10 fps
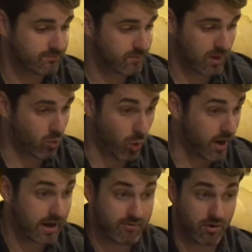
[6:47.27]

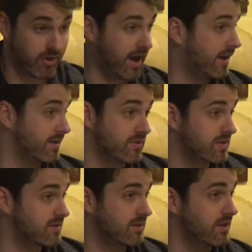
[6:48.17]
whatever that
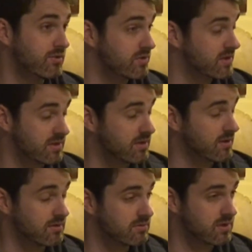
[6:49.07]
is that you just
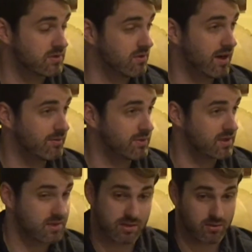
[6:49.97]
described,
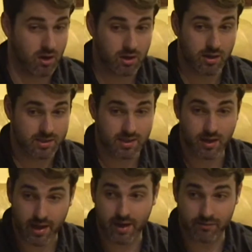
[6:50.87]
because in all honesty,
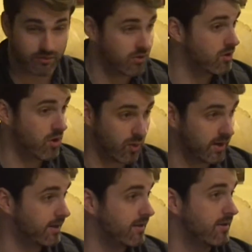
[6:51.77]
I have no
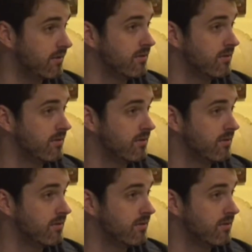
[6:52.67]
idea.